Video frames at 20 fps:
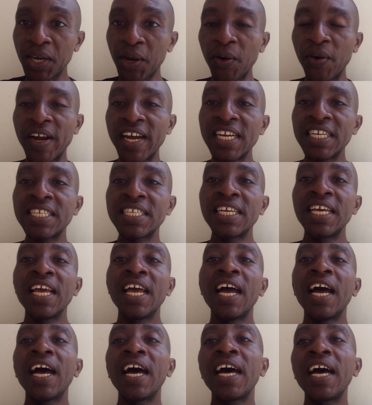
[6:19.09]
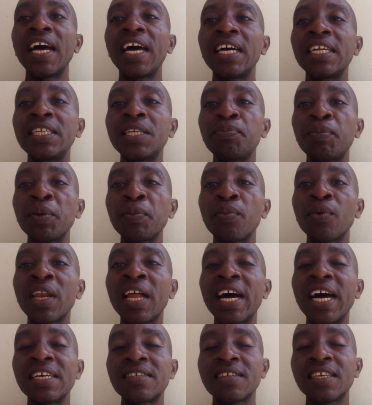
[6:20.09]
All right, and people
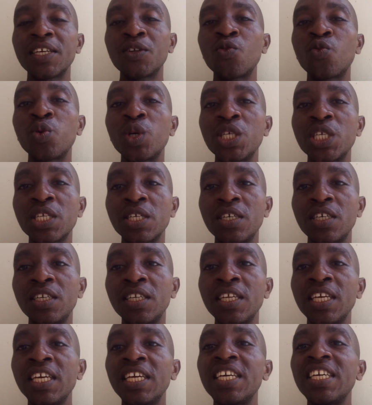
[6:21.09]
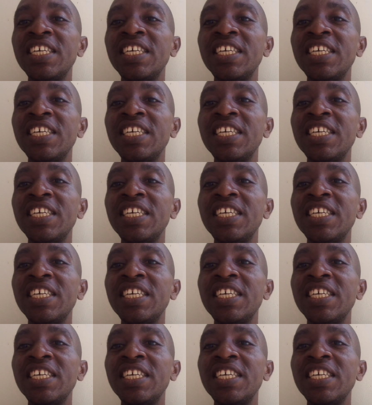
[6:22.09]
are asking question,